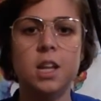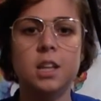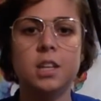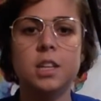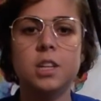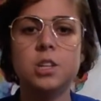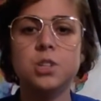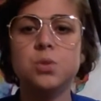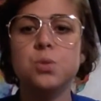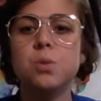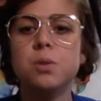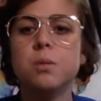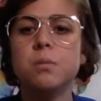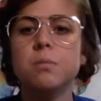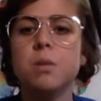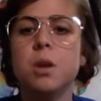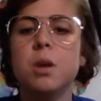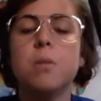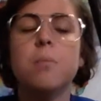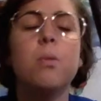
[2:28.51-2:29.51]
leading to a
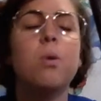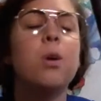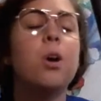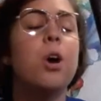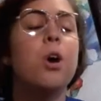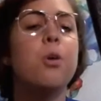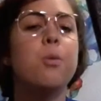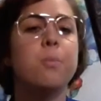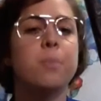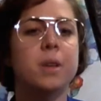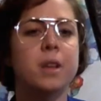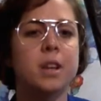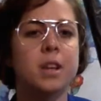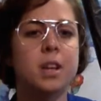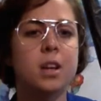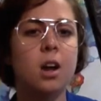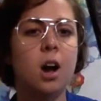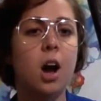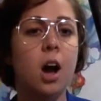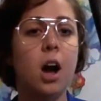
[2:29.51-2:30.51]
more open
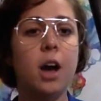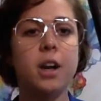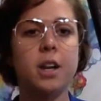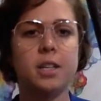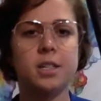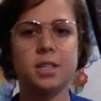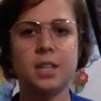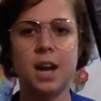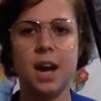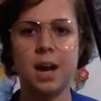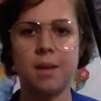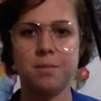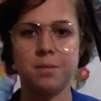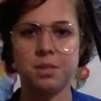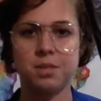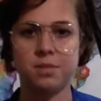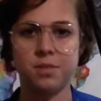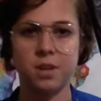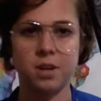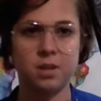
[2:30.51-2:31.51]
and honest
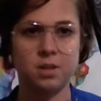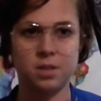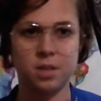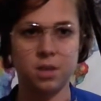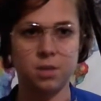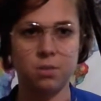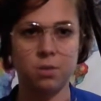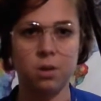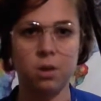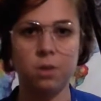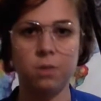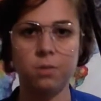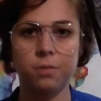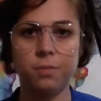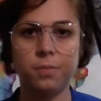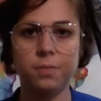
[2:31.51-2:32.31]
atmosphere as they grow.